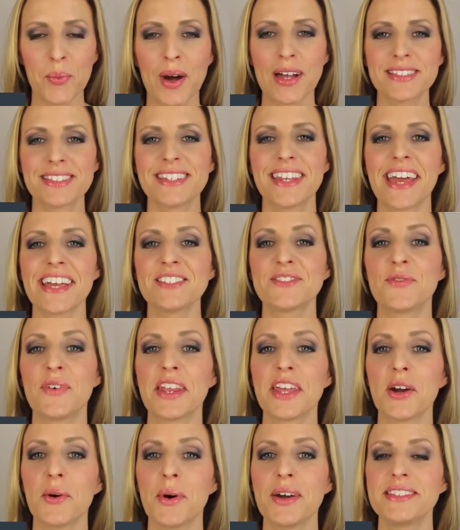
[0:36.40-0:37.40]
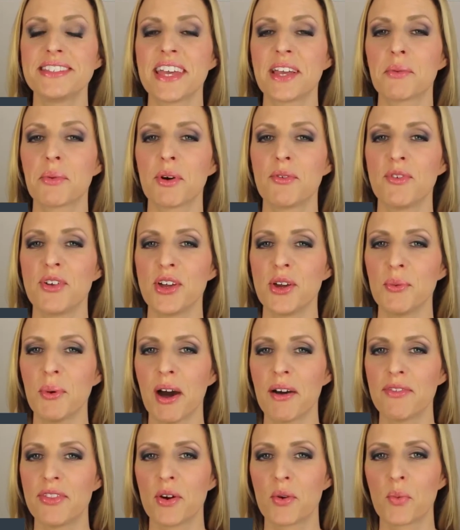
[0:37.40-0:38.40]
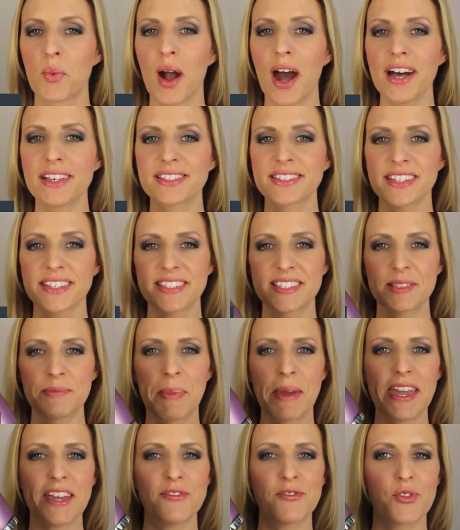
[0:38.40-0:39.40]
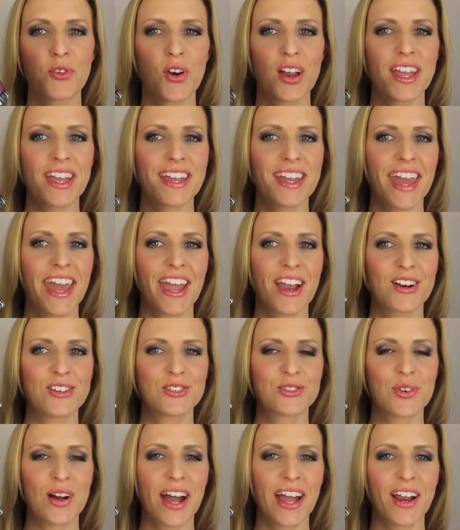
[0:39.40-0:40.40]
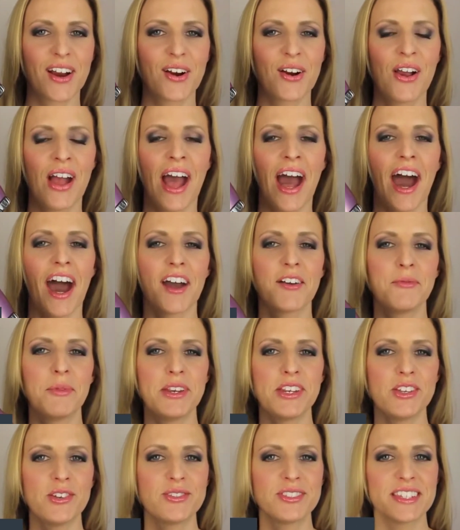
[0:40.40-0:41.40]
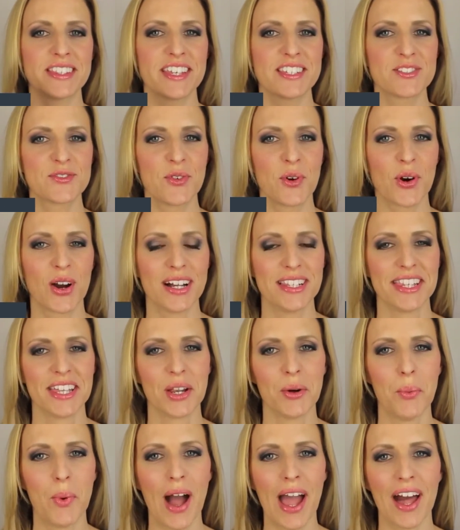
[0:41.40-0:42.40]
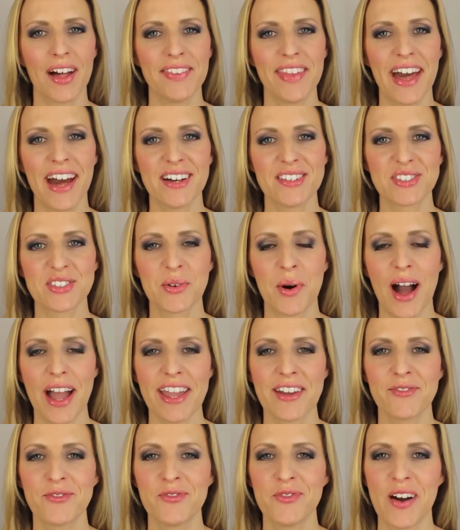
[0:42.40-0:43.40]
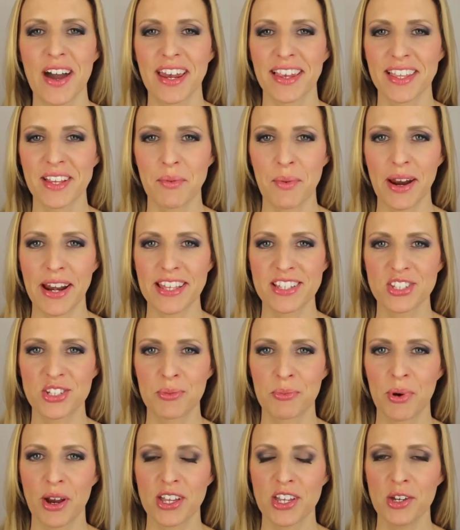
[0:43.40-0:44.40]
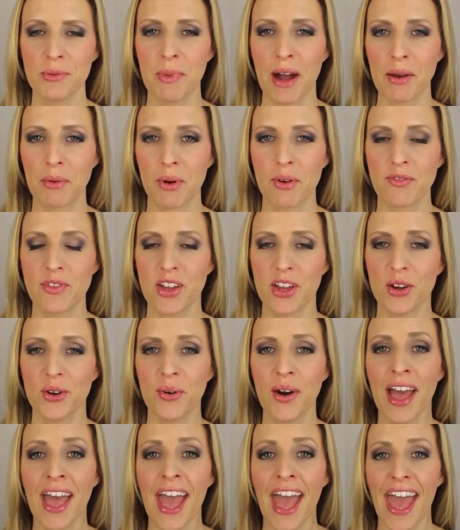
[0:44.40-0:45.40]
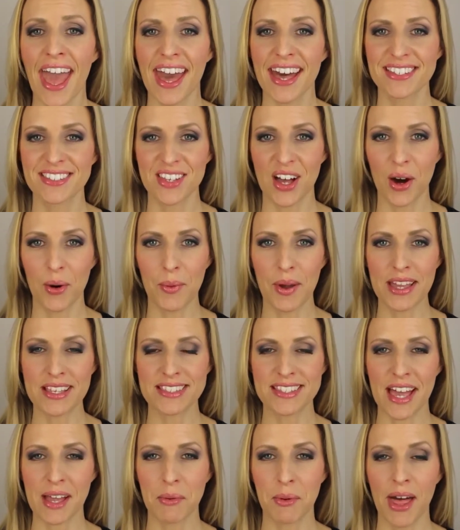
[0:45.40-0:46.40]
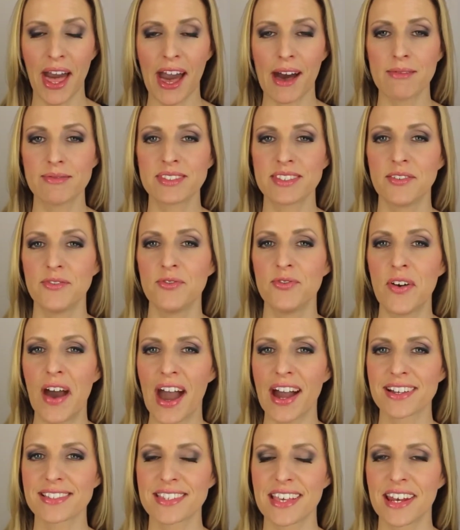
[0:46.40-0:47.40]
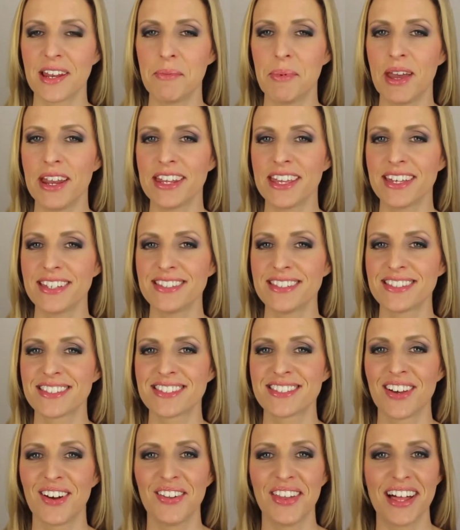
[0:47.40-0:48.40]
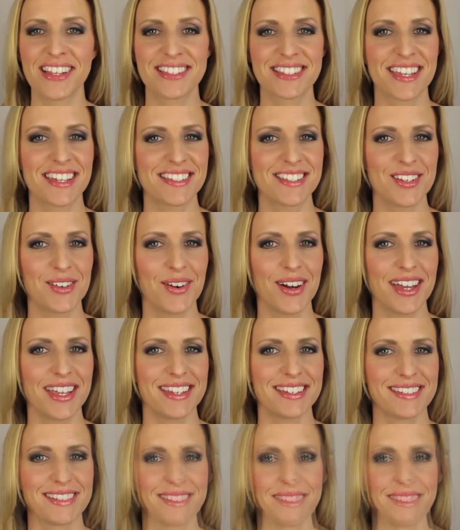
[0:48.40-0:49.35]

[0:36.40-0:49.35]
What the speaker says: Well, today's video is a review of the Rusk Speed Freak hair dryer. I've been using this for a little while now, so I am finally ready to bring you my review. As always, I will have some facts and opinions, so let's get to it.